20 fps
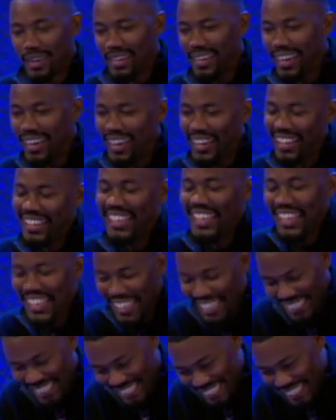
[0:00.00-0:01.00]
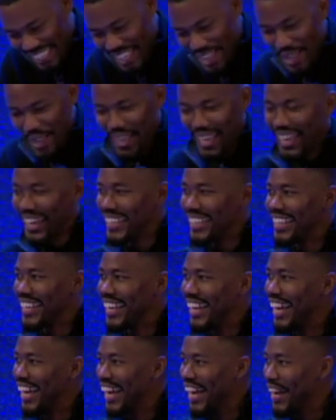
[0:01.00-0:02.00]
Yeah. And coming up at the
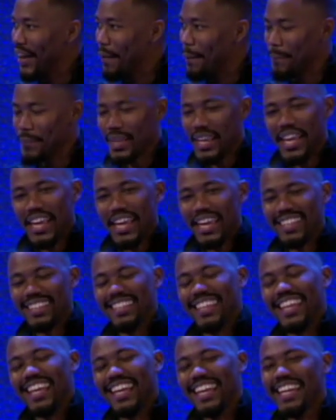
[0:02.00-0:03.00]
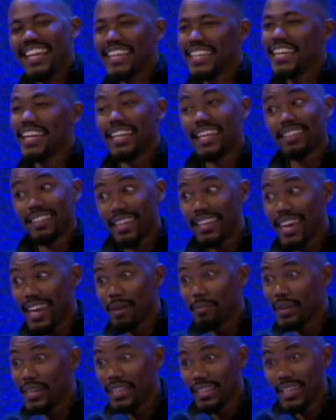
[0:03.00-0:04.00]
same time. Tell them how you came up. Yeah, they
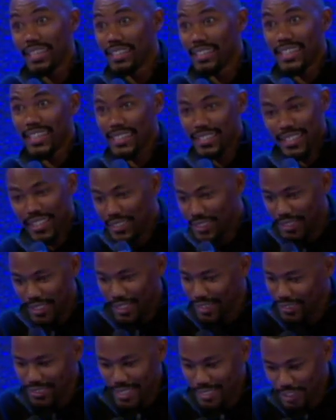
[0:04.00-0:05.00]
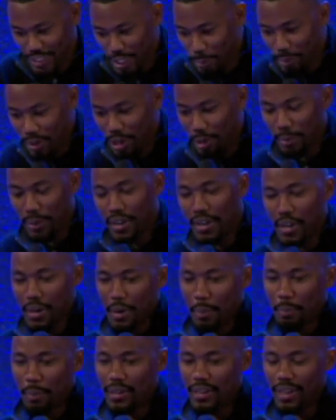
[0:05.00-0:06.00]
came in. They jumping on me.
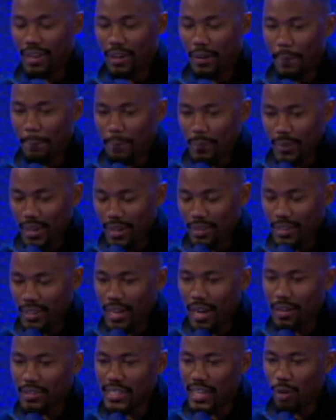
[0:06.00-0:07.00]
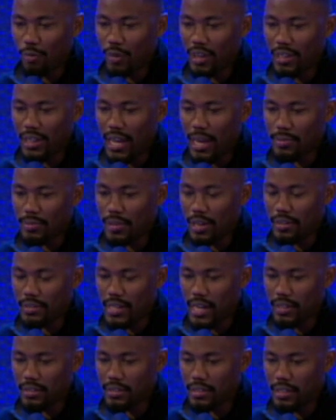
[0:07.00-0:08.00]
But and then I was at Red Lobster. I
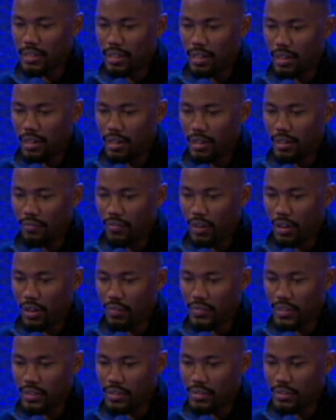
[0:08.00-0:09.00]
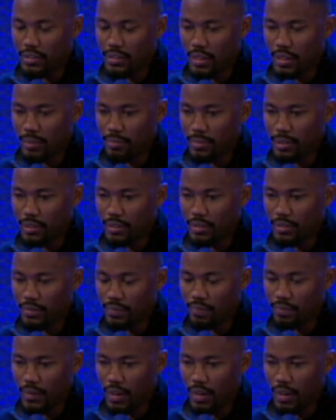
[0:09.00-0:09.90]
was actually involved in something.